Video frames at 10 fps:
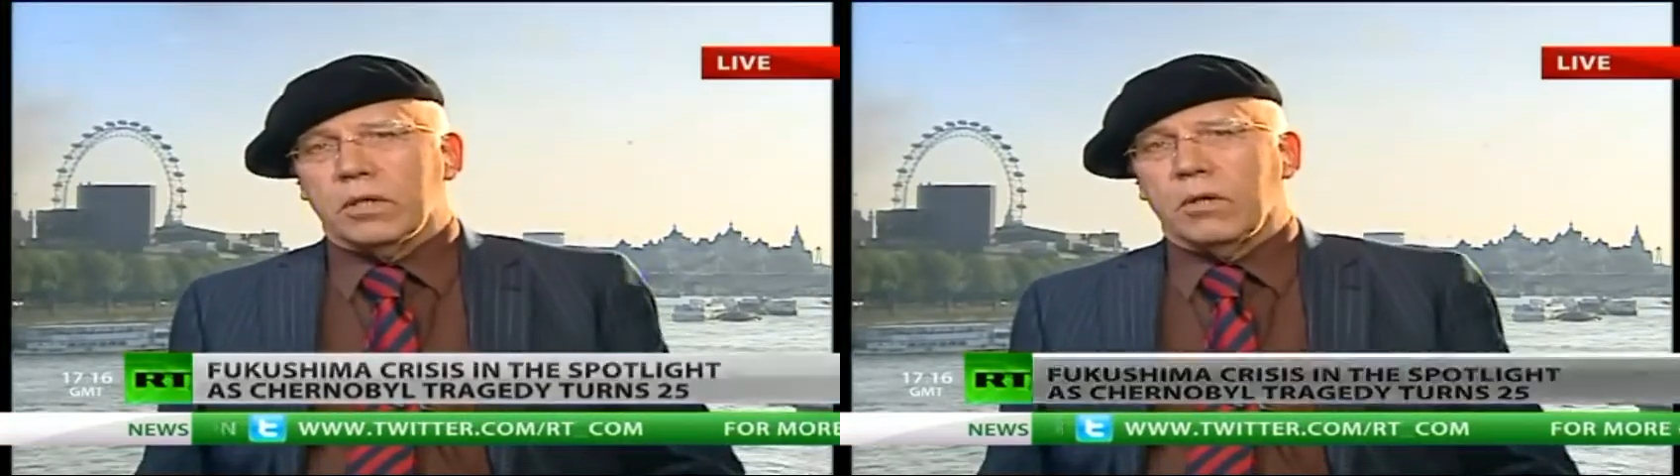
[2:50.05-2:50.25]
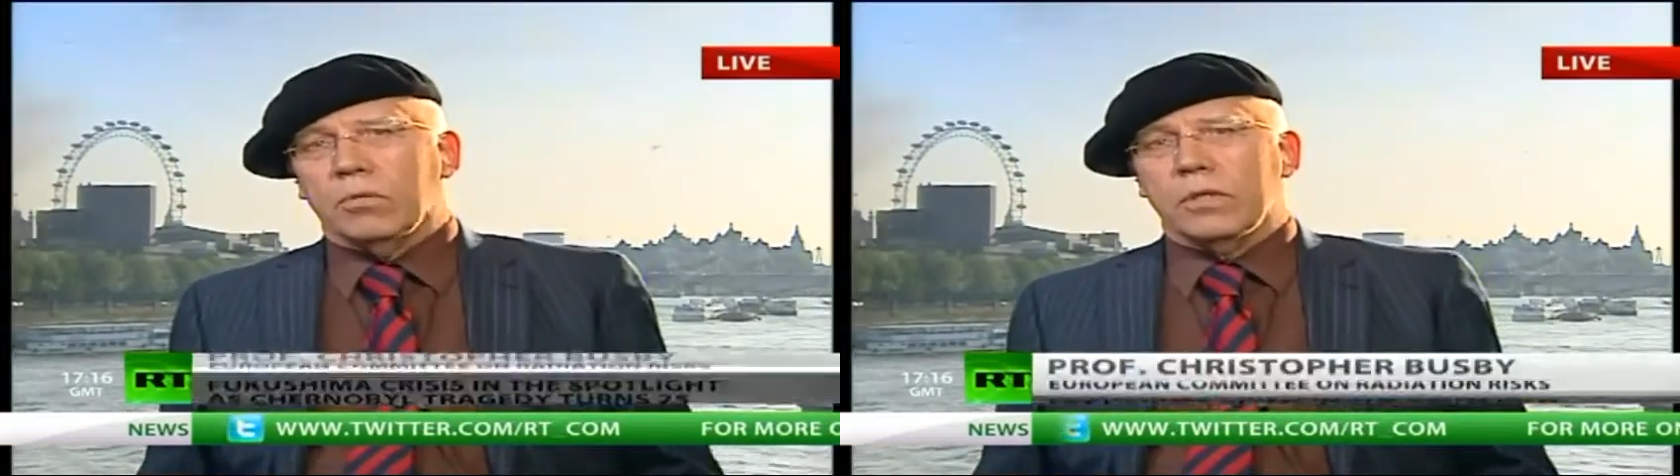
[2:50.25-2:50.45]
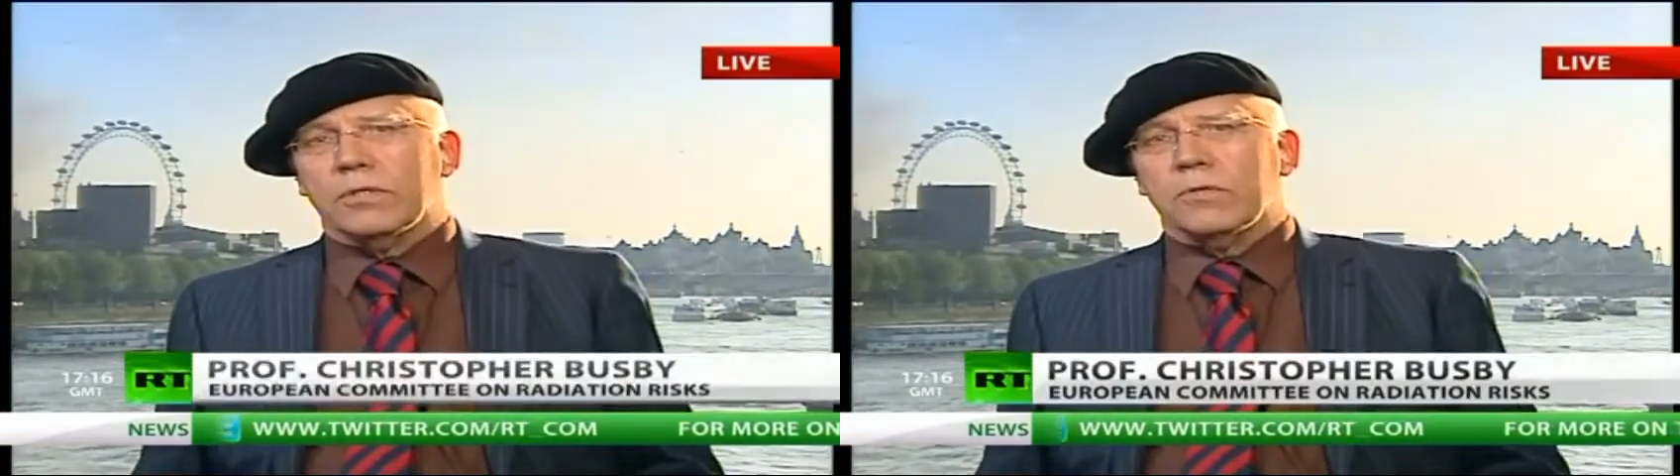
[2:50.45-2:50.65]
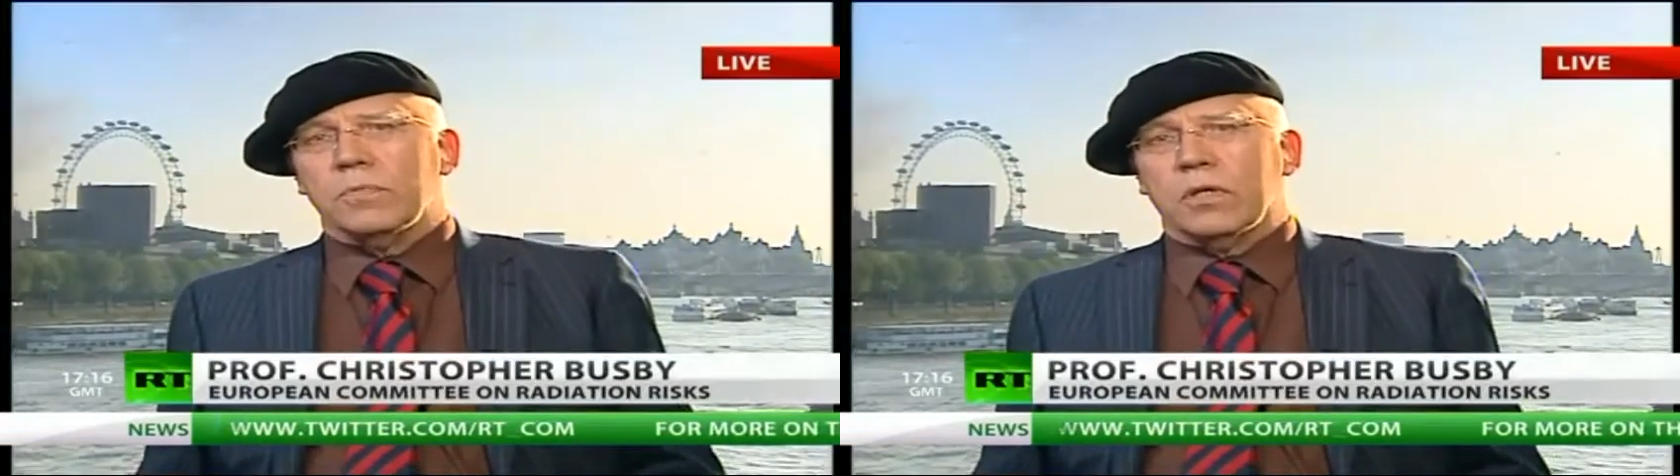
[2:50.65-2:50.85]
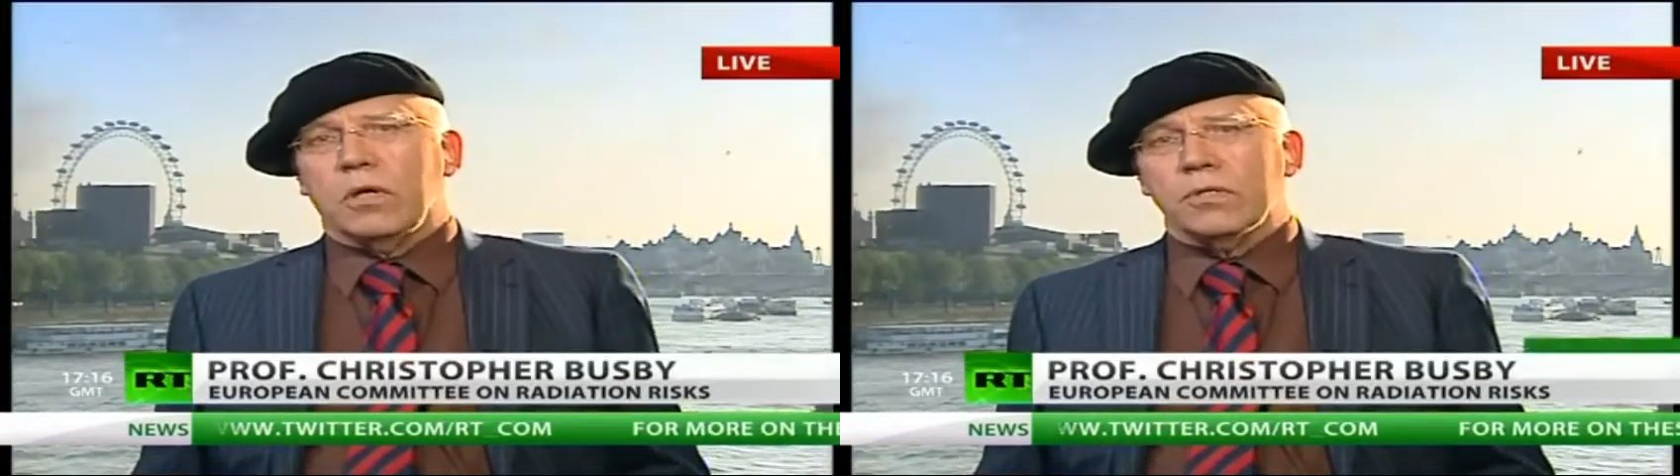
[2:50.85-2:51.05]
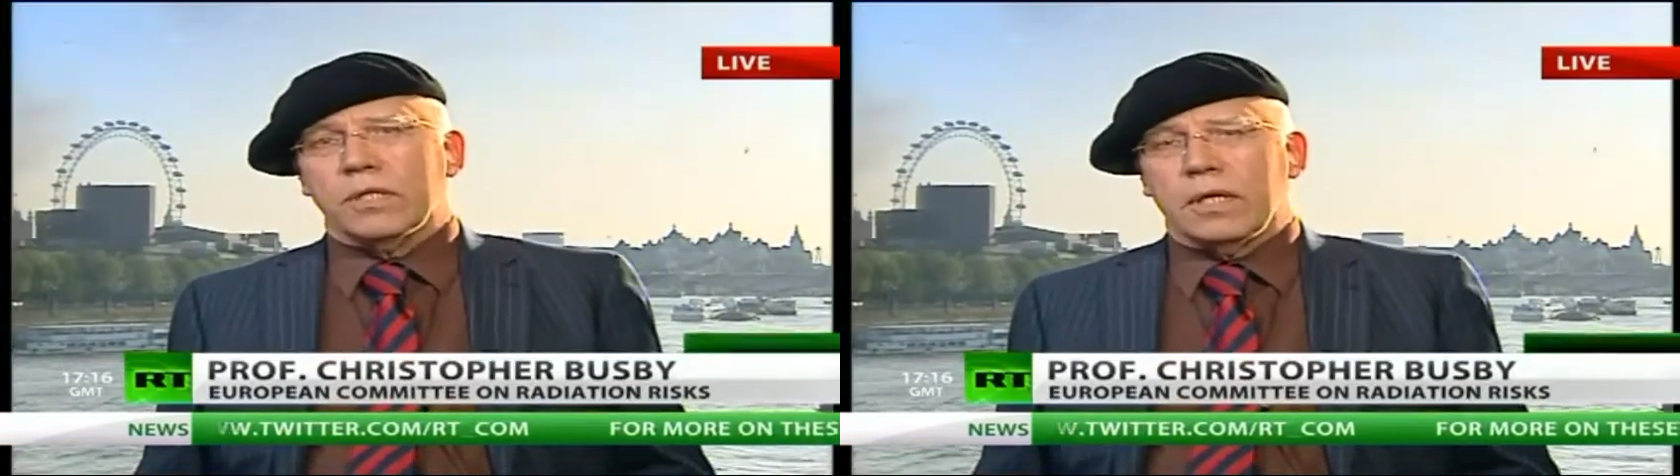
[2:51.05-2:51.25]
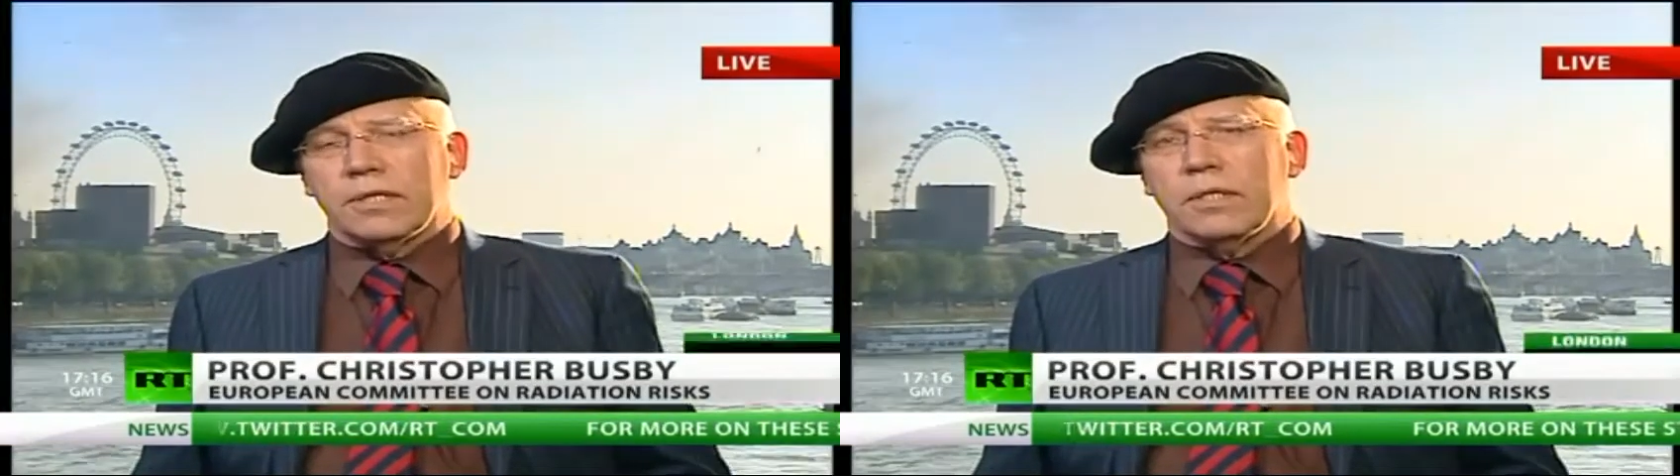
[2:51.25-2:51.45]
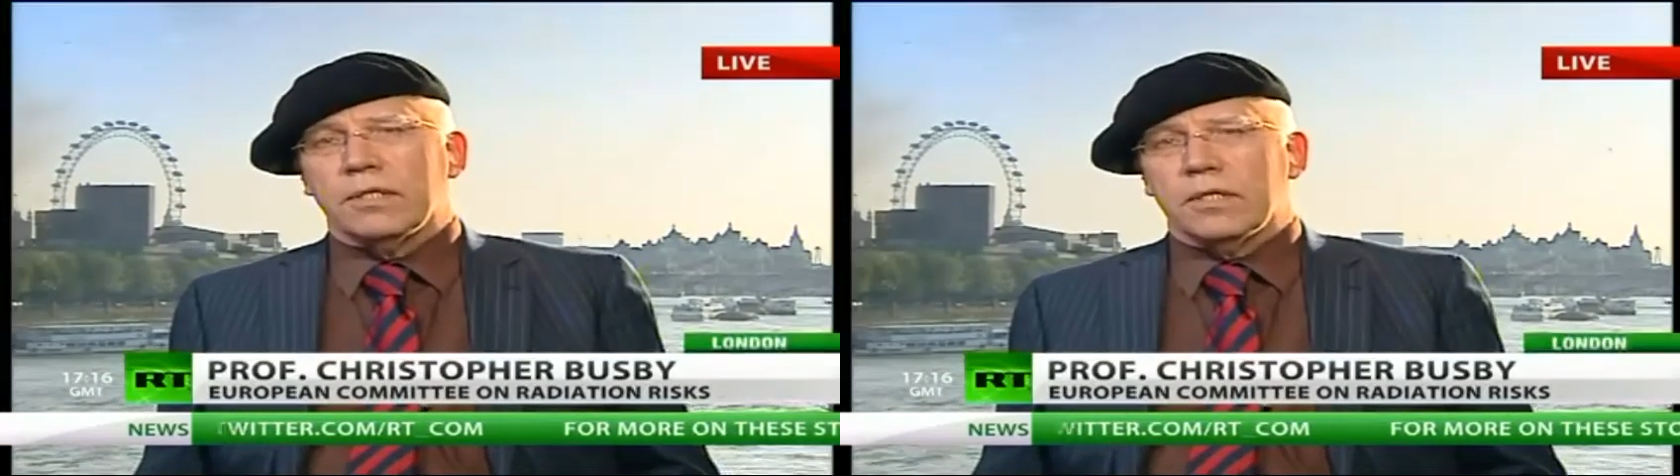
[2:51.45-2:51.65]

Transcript: a lot worse is because it has, it,